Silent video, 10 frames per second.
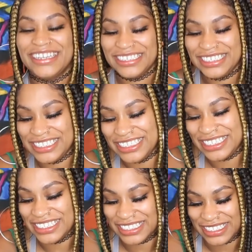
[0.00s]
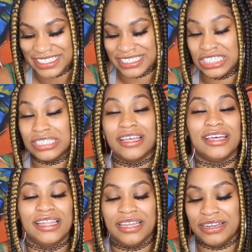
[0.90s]
She is
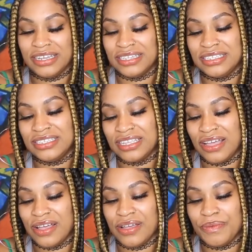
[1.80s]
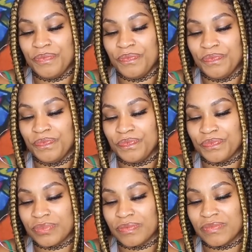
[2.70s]
hilarious. So
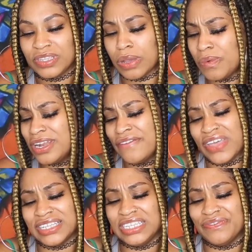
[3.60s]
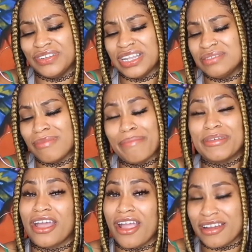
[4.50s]
I wonder if that's even, it might
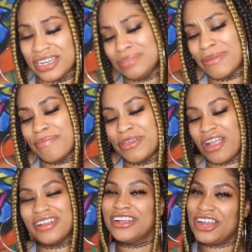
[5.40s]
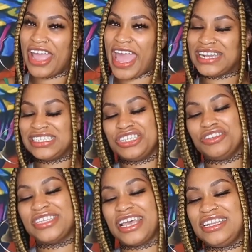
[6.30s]
be her. This might be her. Girl, Ashley,
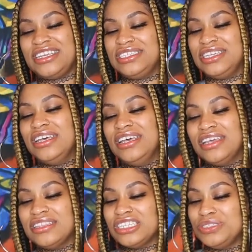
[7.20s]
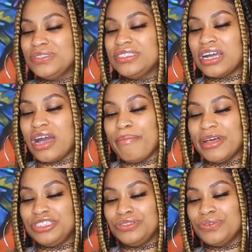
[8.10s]
you said this. Thought you were stuck up,
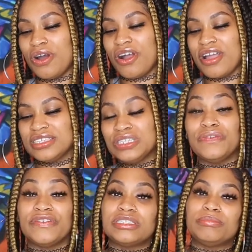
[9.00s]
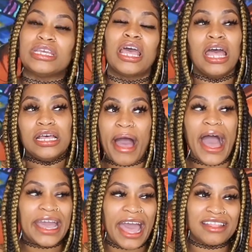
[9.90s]
but you are as goofy as me.
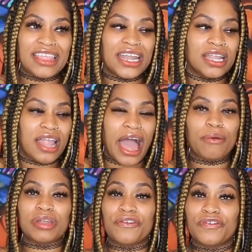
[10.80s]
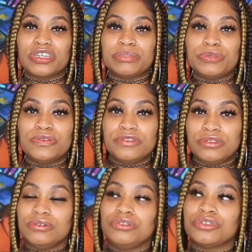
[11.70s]
I got that a lot when I first moved
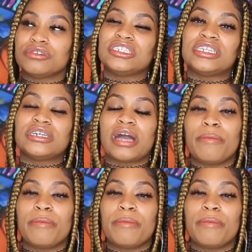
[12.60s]
to Georgia.